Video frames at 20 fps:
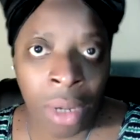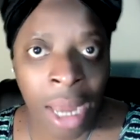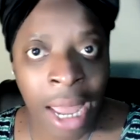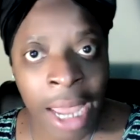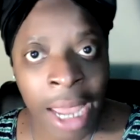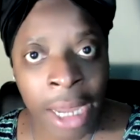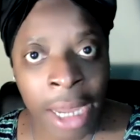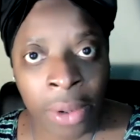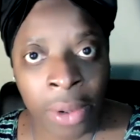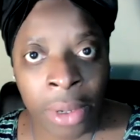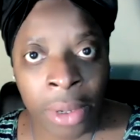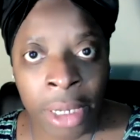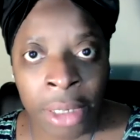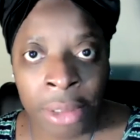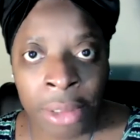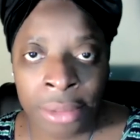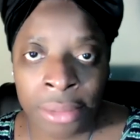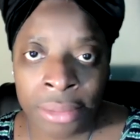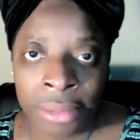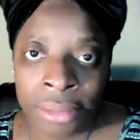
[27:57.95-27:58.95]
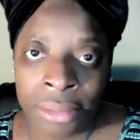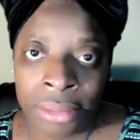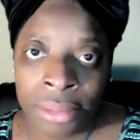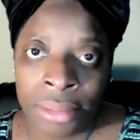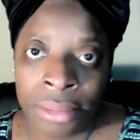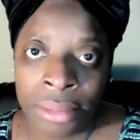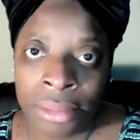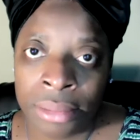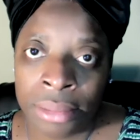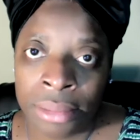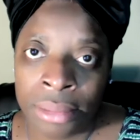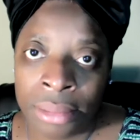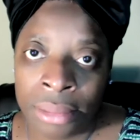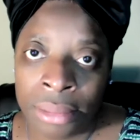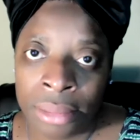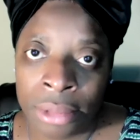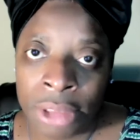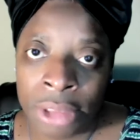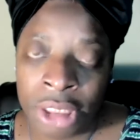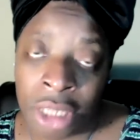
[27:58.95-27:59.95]
lied on.
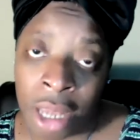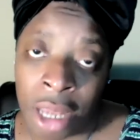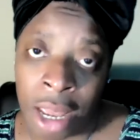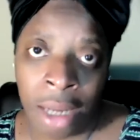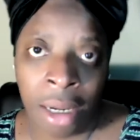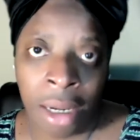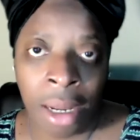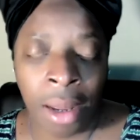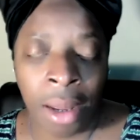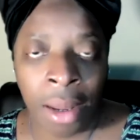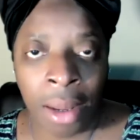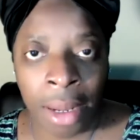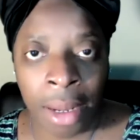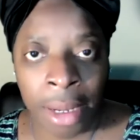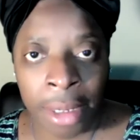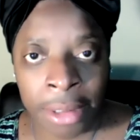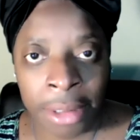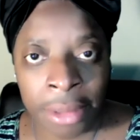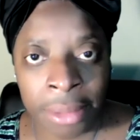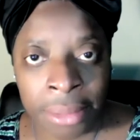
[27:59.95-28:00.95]
Zion.